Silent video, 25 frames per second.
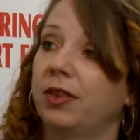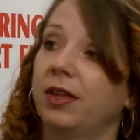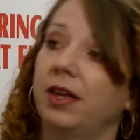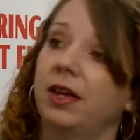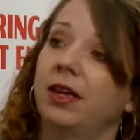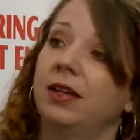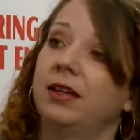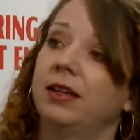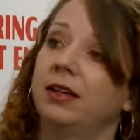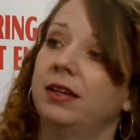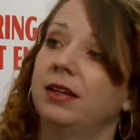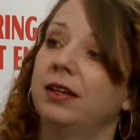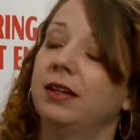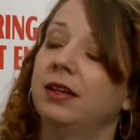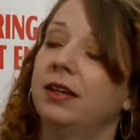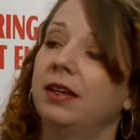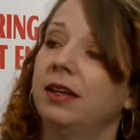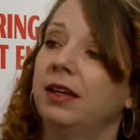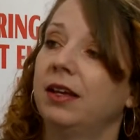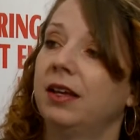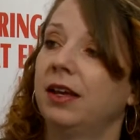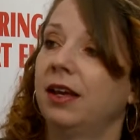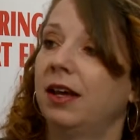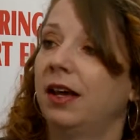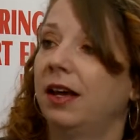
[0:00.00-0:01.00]
than
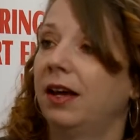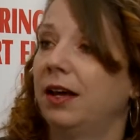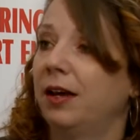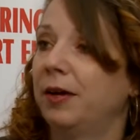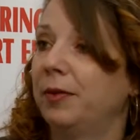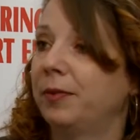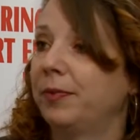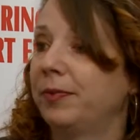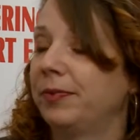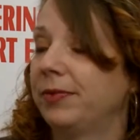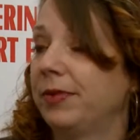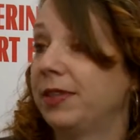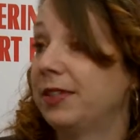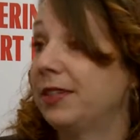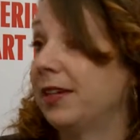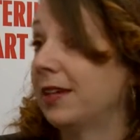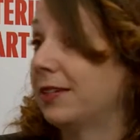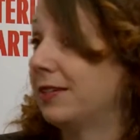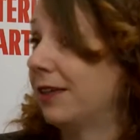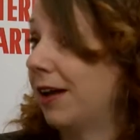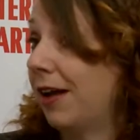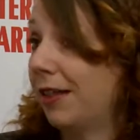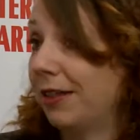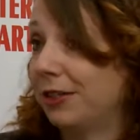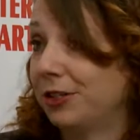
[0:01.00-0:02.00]
the
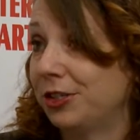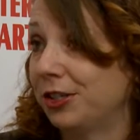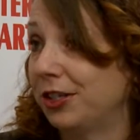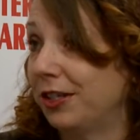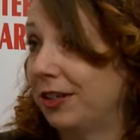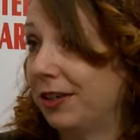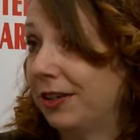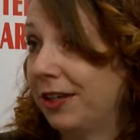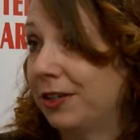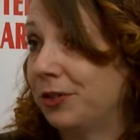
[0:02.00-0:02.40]
technology.